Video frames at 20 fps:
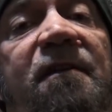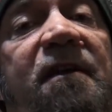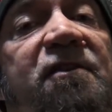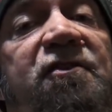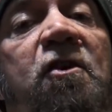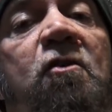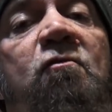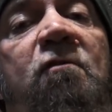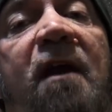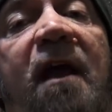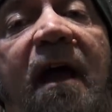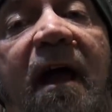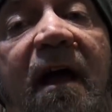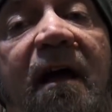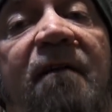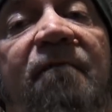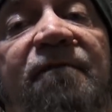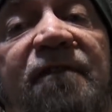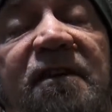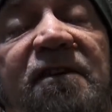They don't
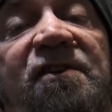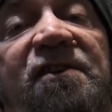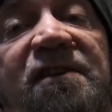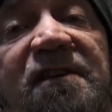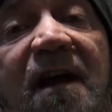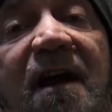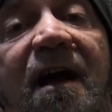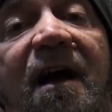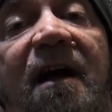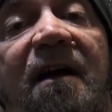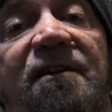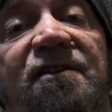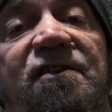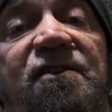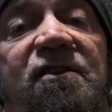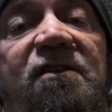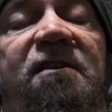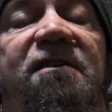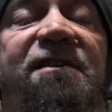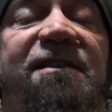have this size.
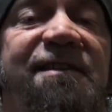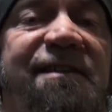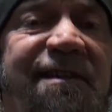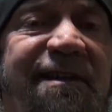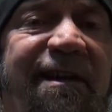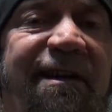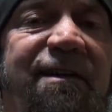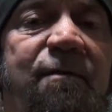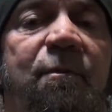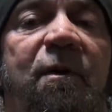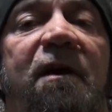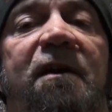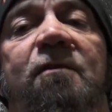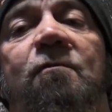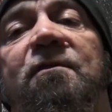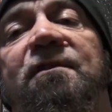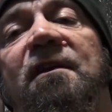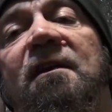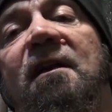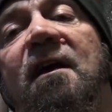Do you see anybody
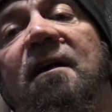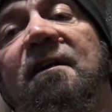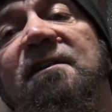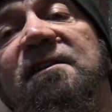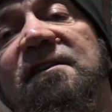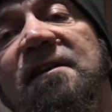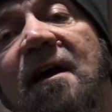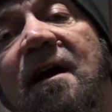with a lot of